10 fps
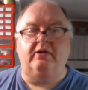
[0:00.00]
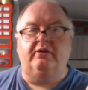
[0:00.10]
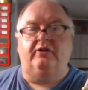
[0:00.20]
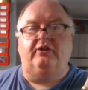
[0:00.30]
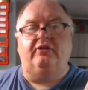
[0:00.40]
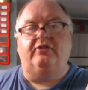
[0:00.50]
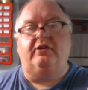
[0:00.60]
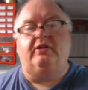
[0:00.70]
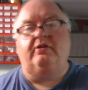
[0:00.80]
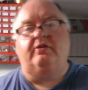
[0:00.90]
This is
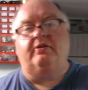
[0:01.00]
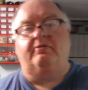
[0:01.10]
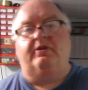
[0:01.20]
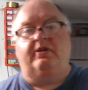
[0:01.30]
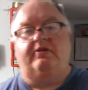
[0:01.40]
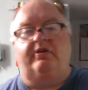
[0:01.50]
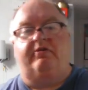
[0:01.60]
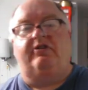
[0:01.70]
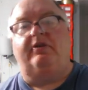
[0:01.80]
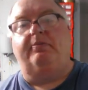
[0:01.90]
the
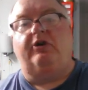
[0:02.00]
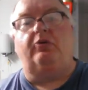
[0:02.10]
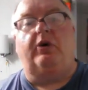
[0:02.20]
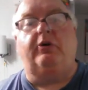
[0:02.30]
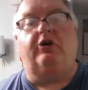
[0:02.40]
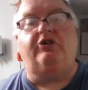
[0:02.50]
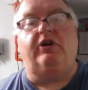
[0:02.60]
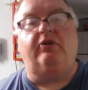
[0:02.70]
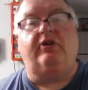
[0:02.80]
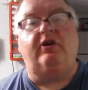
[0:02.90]
very simplest way we could
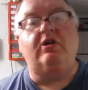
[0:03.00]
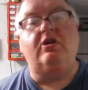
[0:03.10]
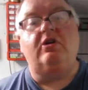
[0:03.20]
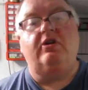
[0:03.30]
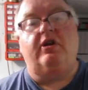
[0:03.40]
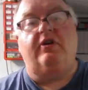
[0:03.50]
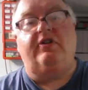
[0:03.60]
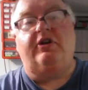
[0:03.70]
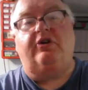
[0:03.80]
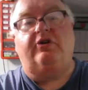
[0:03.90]
use it. The only
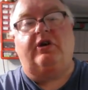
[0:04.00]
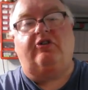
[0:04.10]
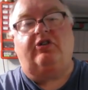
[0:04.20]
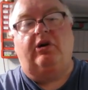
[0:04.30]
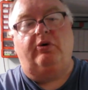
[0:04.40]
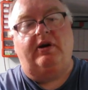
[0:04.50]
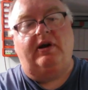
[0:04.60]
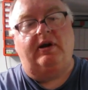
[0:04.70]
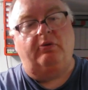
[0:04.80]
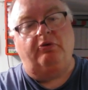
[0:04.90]
thing you could exclude
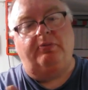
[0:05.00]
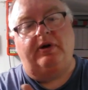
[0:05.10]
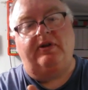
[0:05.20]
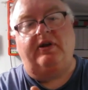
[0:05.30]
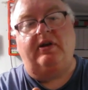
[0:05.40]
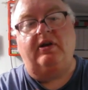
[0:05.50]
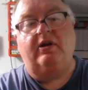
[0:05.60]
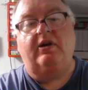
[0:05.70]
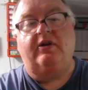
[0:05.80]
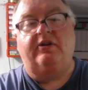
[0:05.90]
here would be the
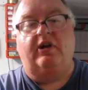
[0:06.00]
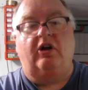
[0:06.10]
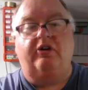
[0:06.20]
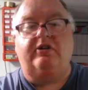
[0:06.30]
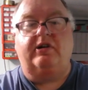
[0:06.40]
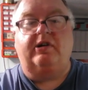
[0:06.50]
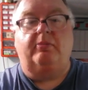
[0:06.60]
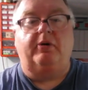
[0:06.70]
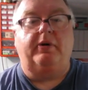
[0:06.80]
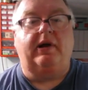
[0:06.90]
light, little
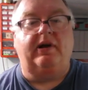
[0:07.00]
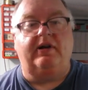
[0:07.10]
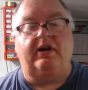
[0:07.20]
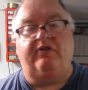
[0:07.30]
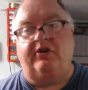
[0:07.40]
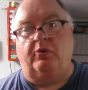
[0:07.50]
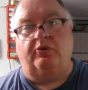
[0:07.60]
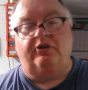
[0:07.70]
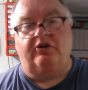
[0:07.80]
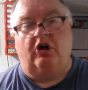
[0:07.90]
blue LED. If you don't
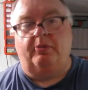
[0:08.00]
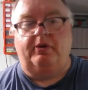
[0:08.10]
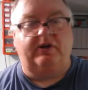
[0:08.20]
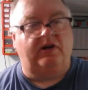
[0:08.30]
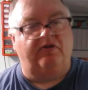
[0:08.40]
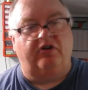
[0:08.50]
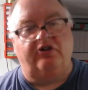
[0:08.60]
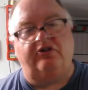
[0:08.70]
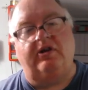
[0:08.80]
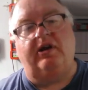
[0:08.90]
want the timer, that's fine,
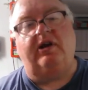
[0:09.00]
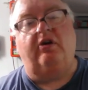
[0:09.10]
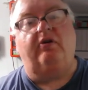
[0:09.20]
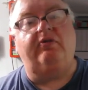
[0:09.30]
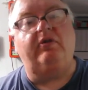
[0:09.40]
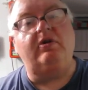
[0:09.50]
just take it off.